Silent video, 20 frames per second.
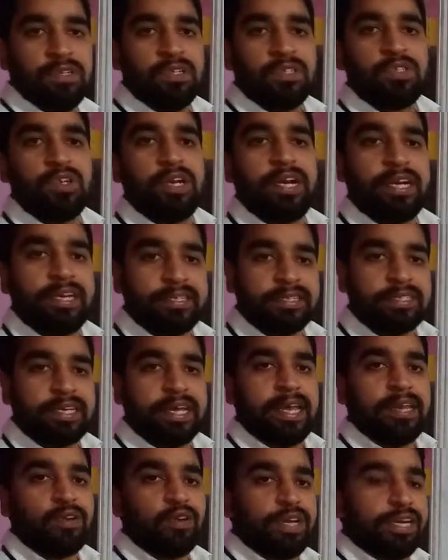So let us
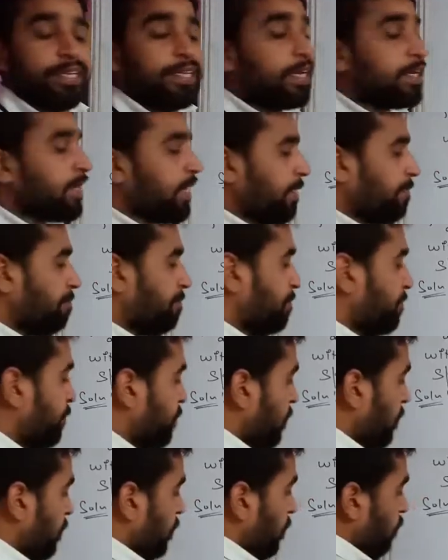calculate the time.
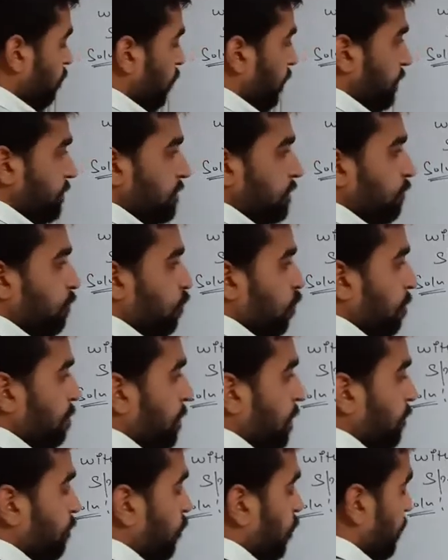What is the
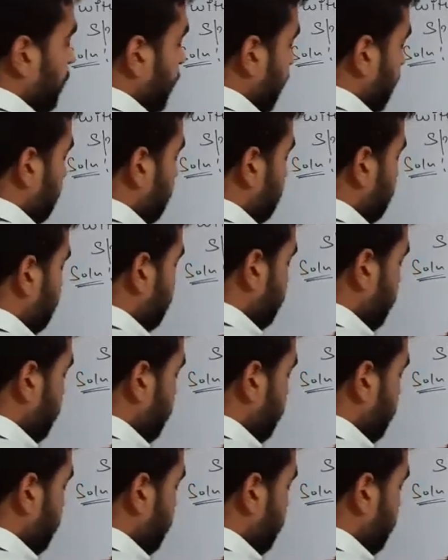formula for time?